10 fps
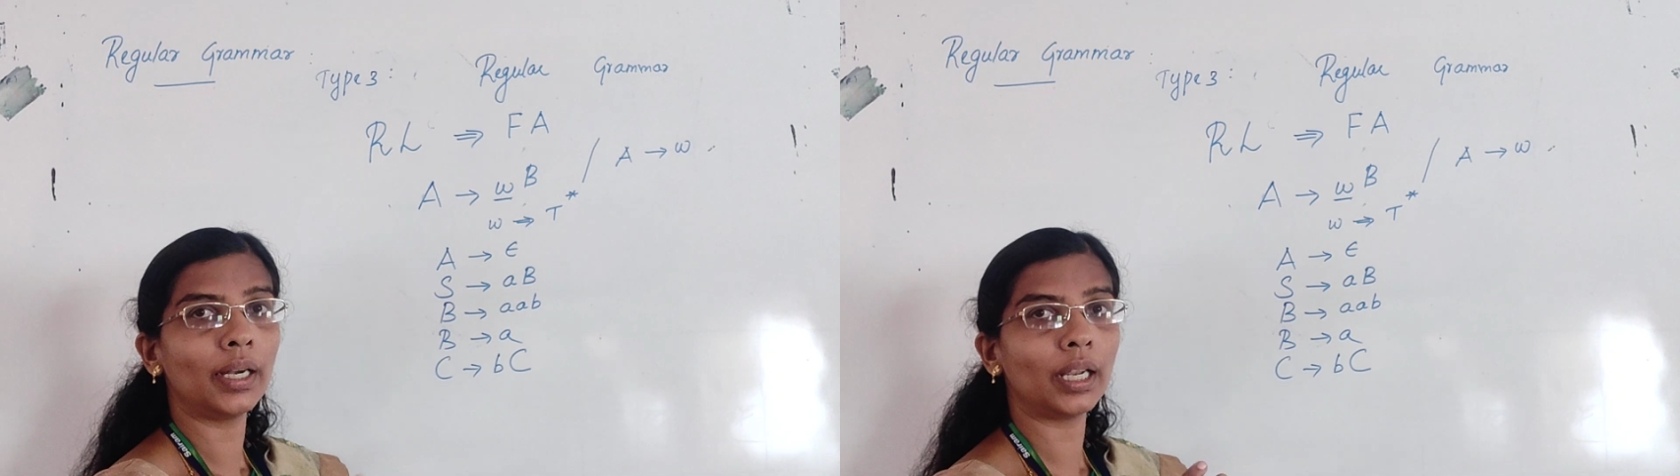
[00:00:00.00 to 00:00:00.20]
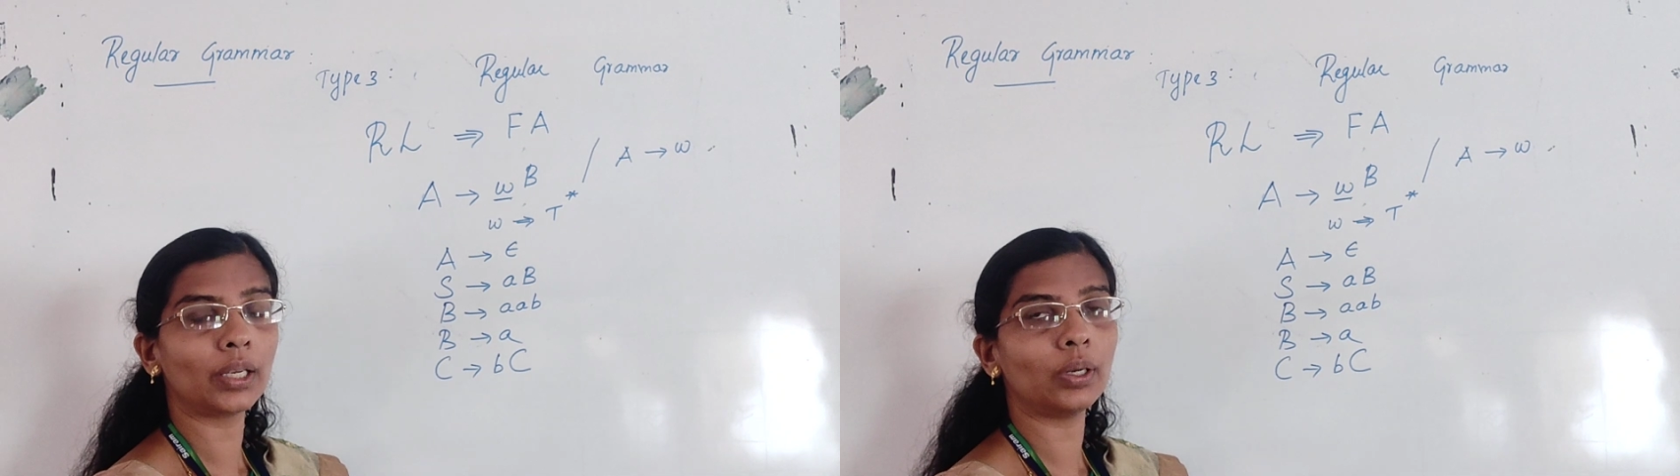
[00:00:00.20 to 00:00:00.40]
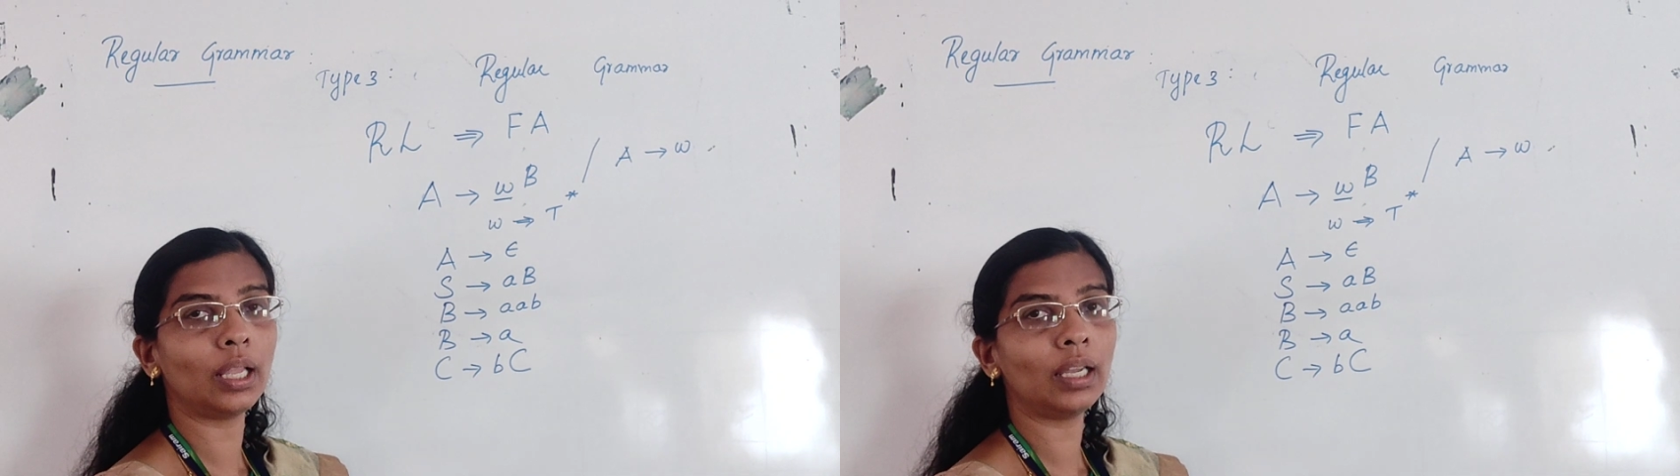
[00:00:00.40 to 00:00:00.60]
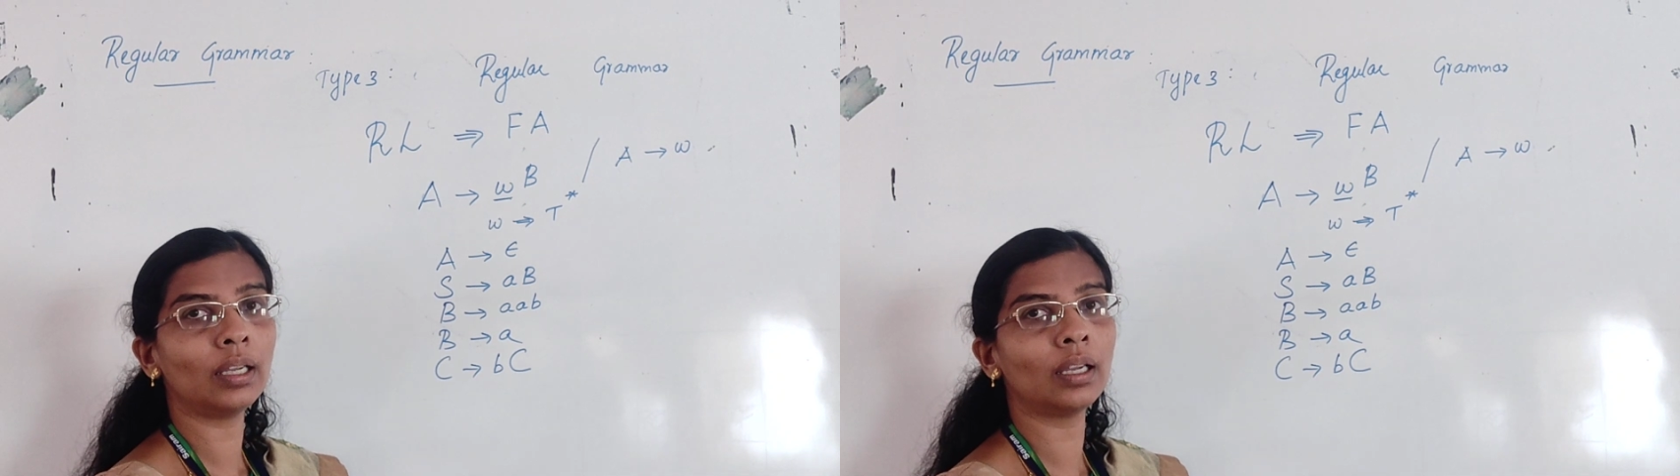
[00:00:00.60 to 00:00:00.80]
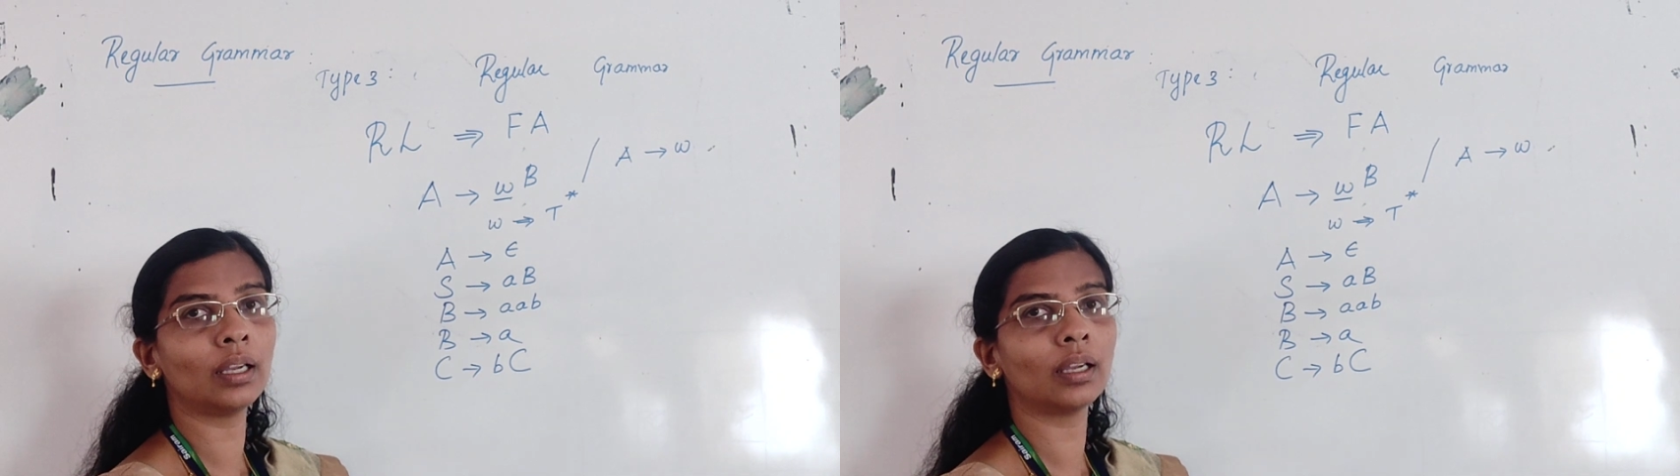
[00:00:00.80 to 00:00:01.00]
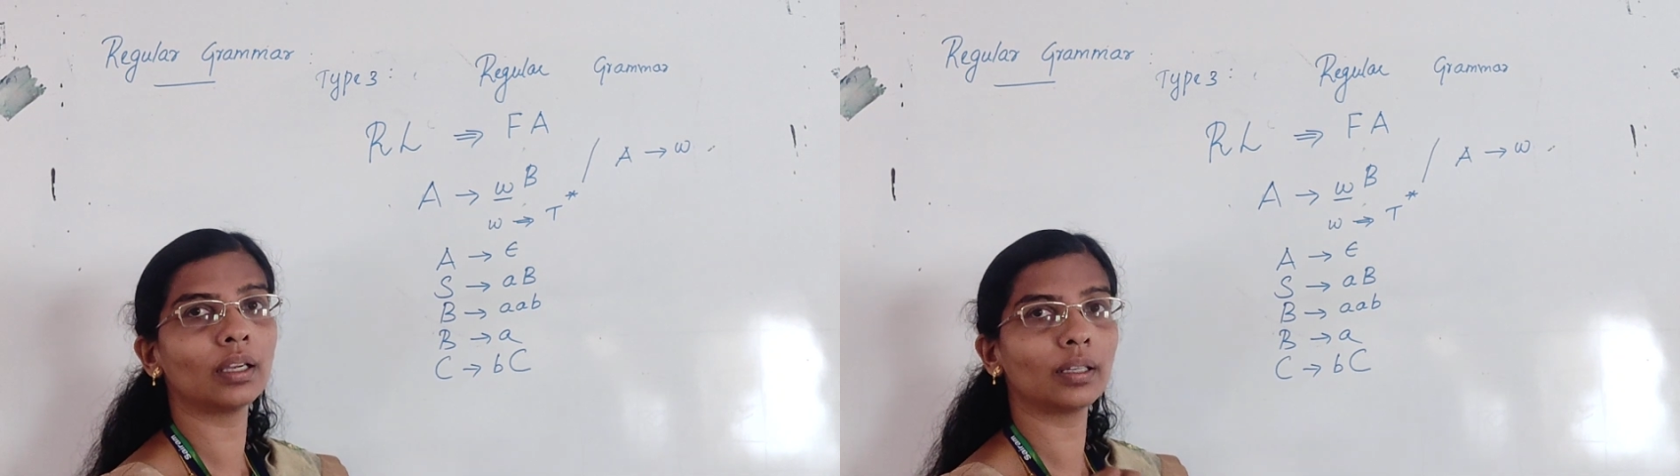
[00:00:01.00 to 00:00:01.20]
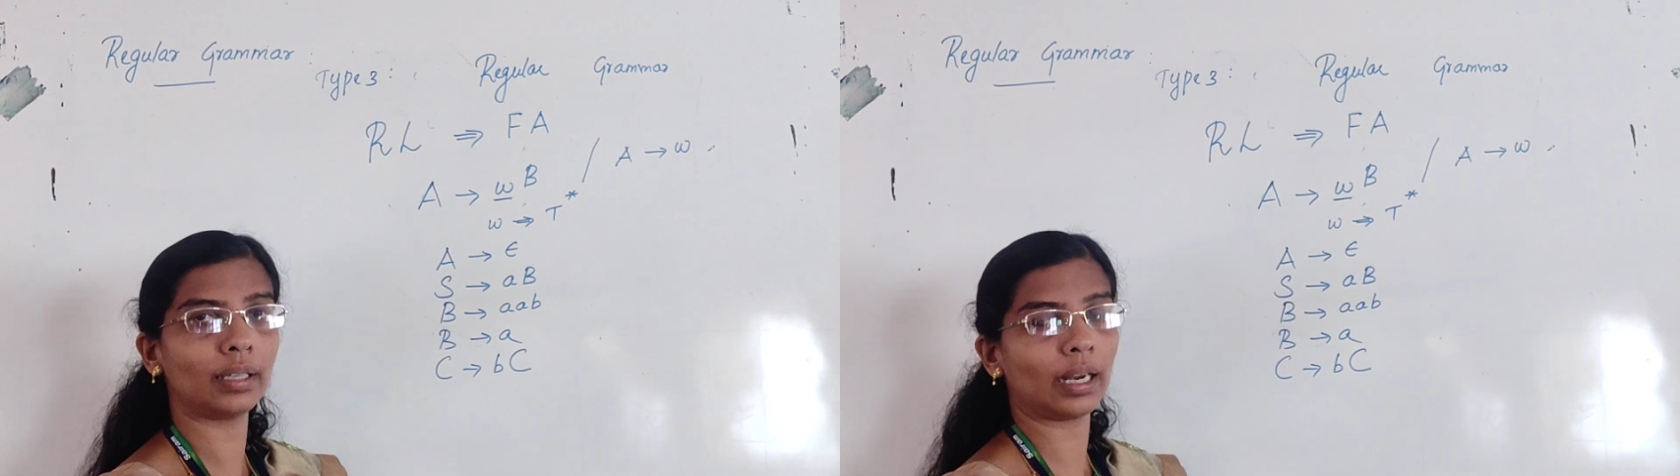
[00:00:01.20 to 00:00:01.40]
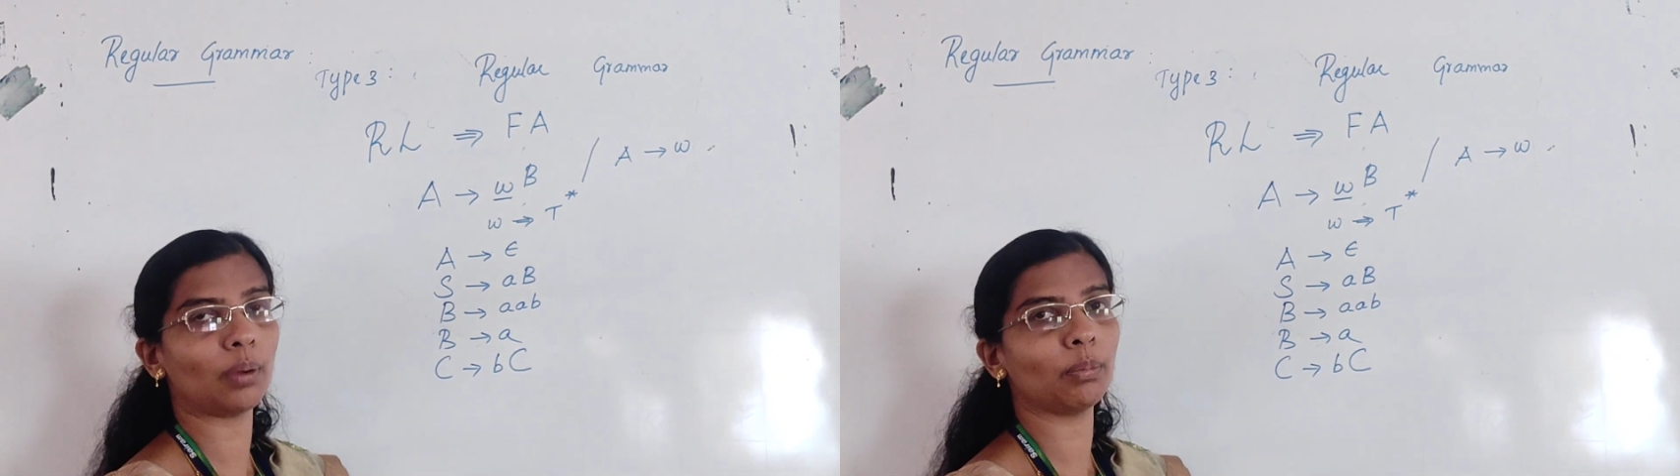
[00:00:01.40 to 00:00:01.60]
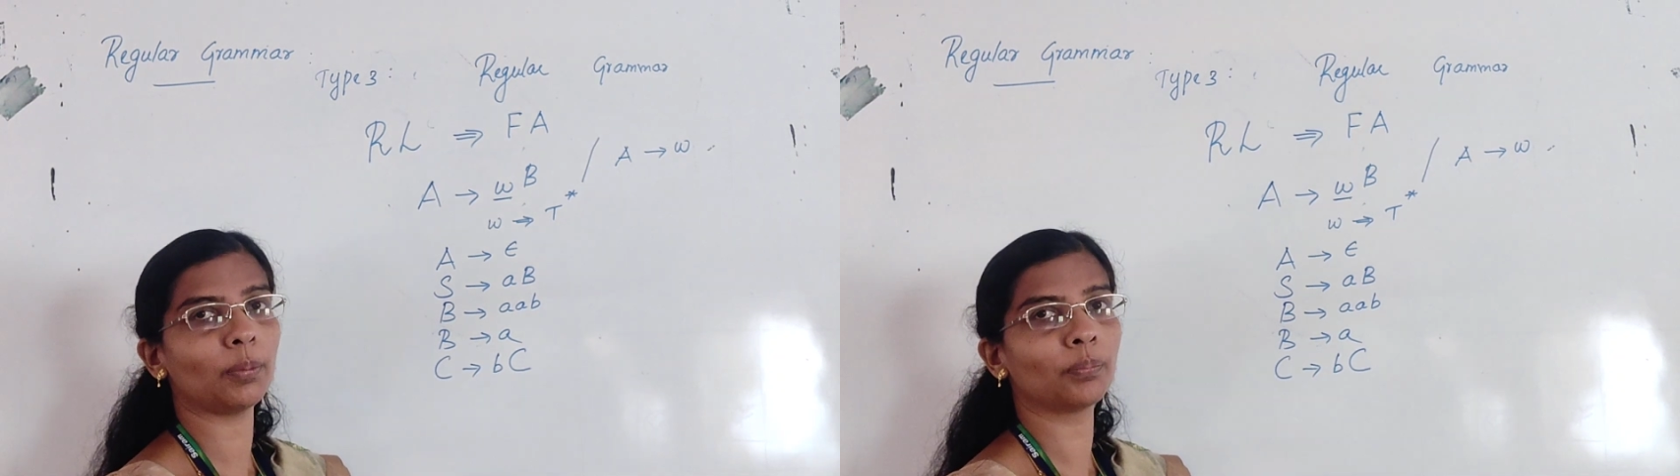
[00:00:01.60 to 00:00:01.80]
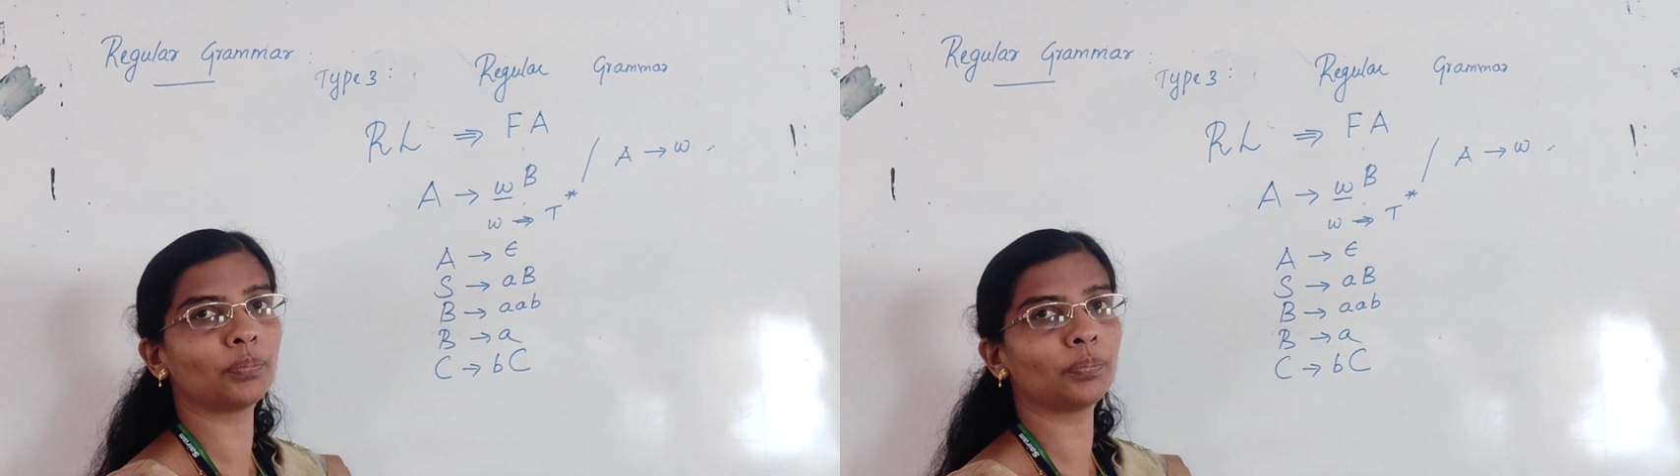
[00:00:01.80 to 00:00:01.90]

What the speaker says: regular grammar.